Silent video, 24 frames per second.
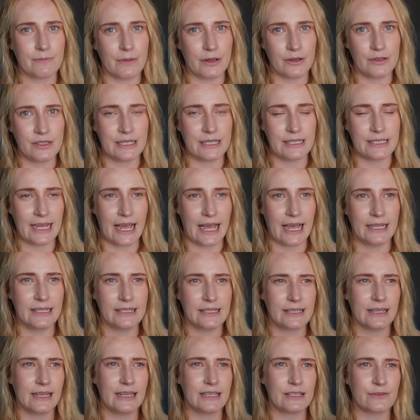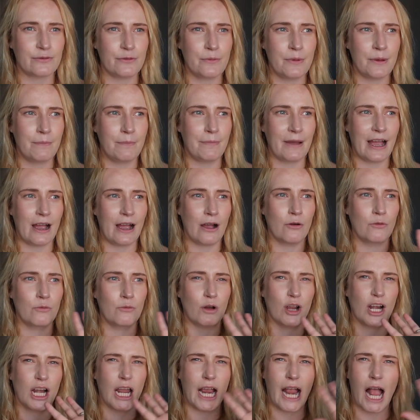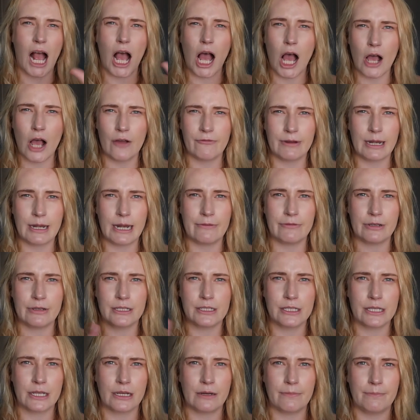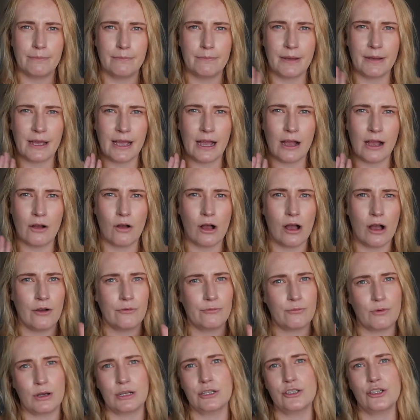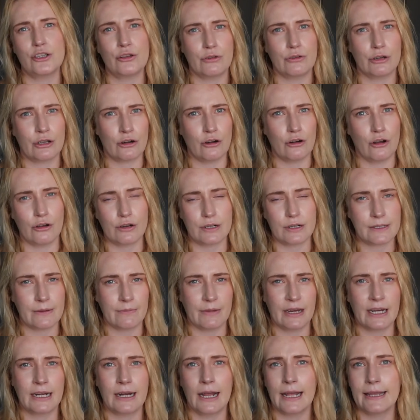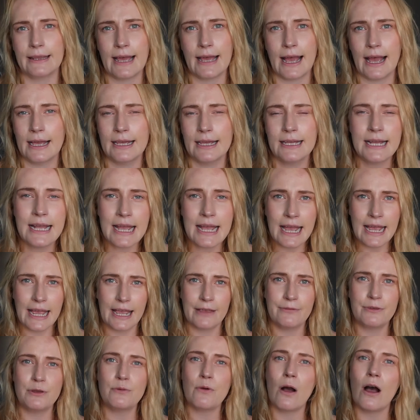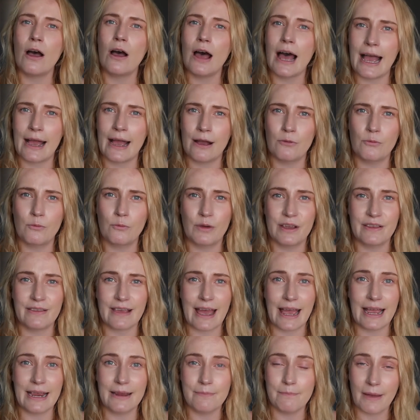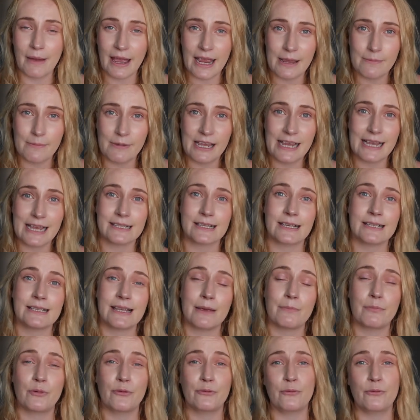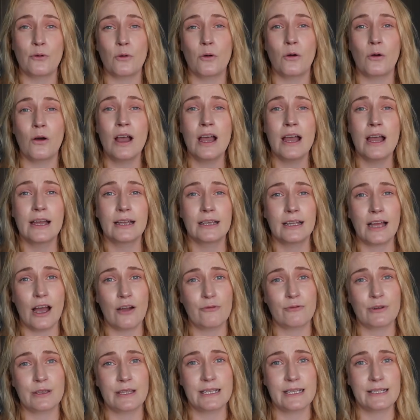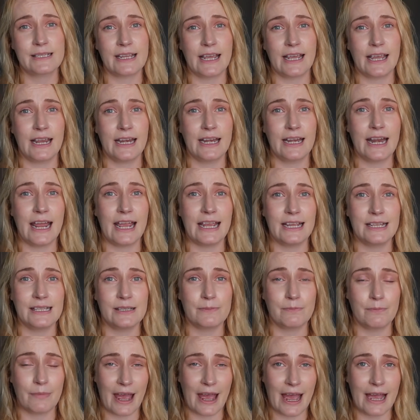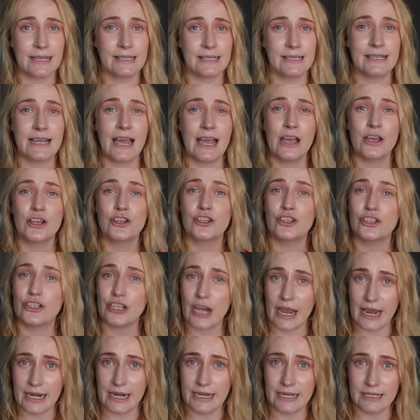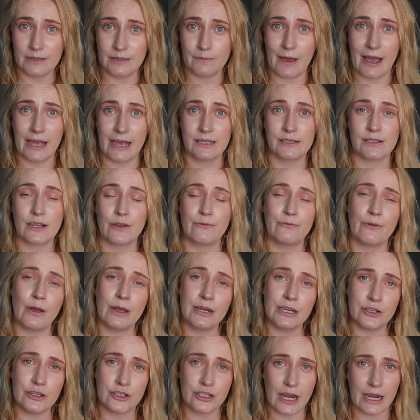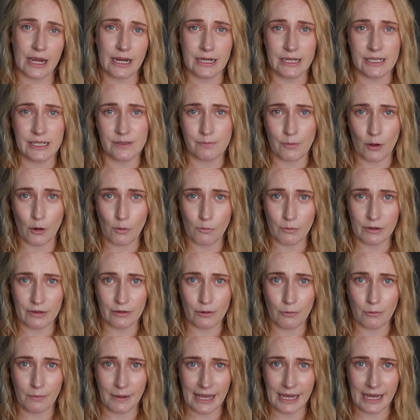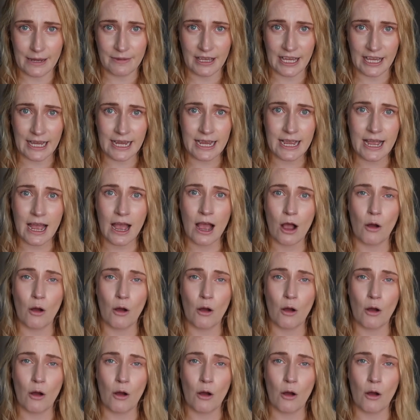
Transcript: most intense. That's from about, what, like half 11 till about half 1, 2 o'clock, something like that. If you are out with a baby, as I said before, covering the skin is best shade is best so find a shady spot with your baby